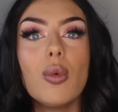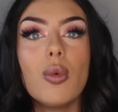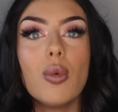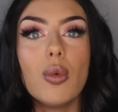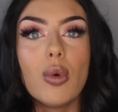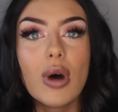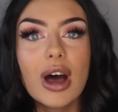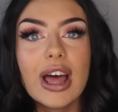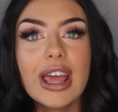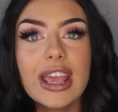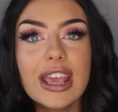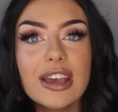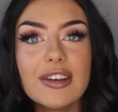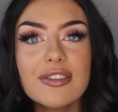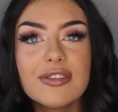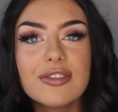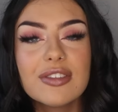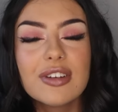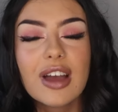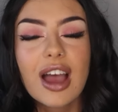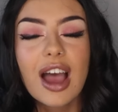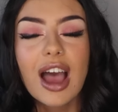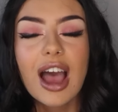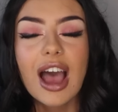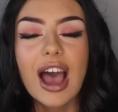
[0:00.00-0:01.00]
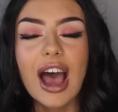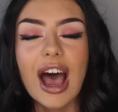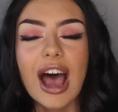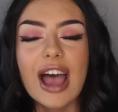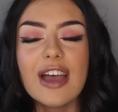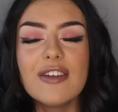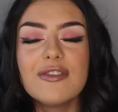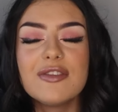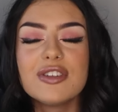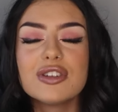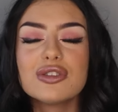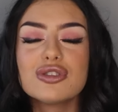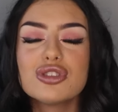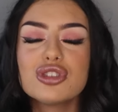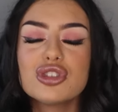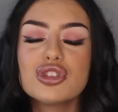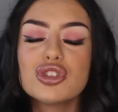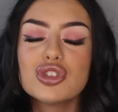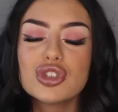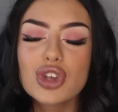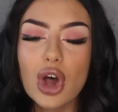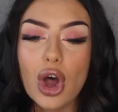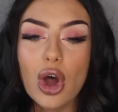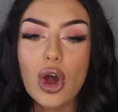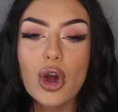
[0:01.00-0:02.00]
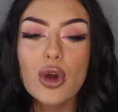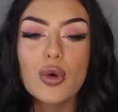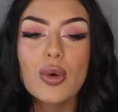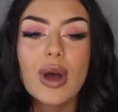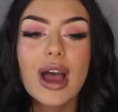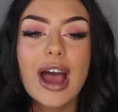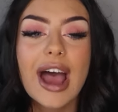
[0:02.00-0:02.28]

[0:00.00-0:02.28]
What if I feel so